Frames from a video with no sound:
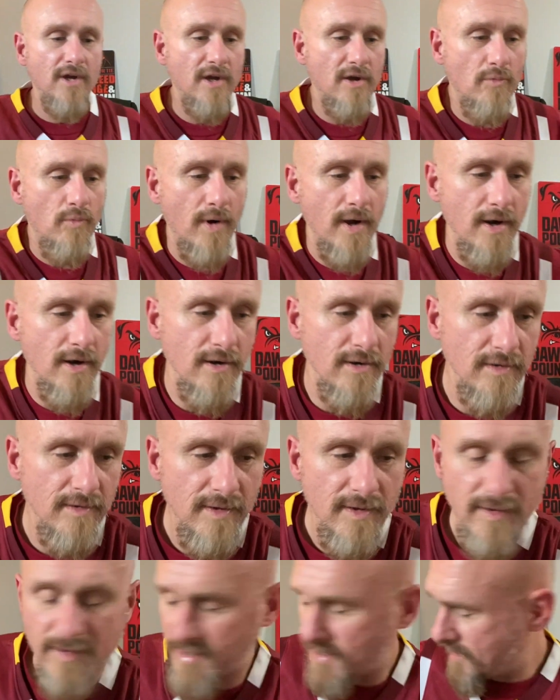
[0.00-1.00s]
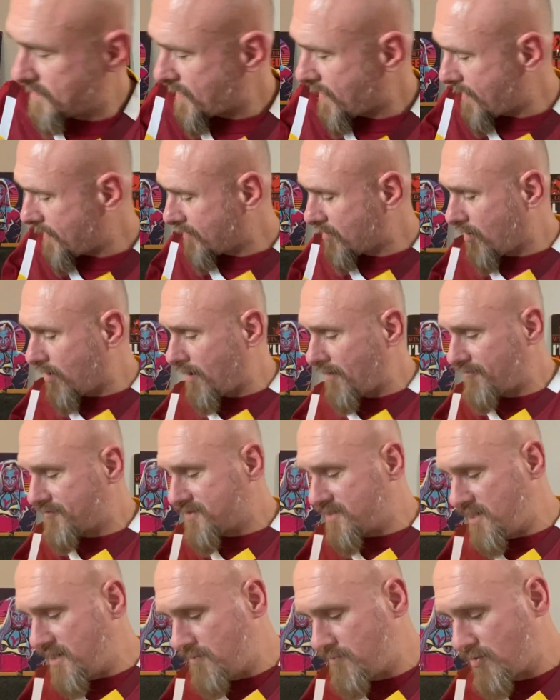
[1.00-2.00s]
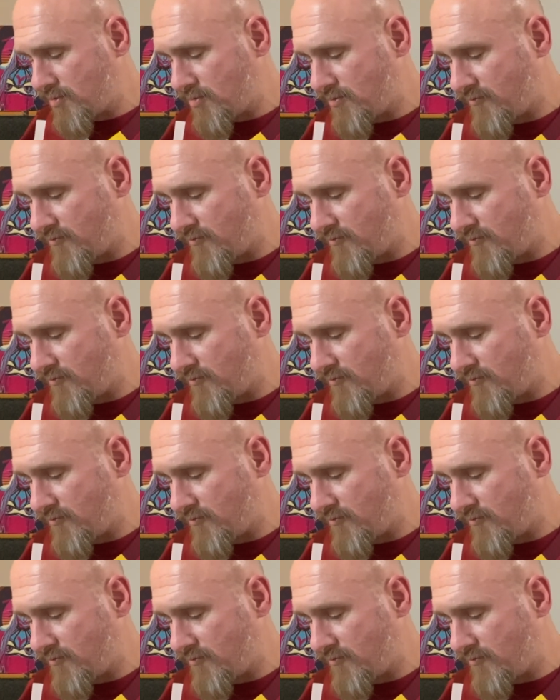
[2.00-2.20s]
where the knockoff Temu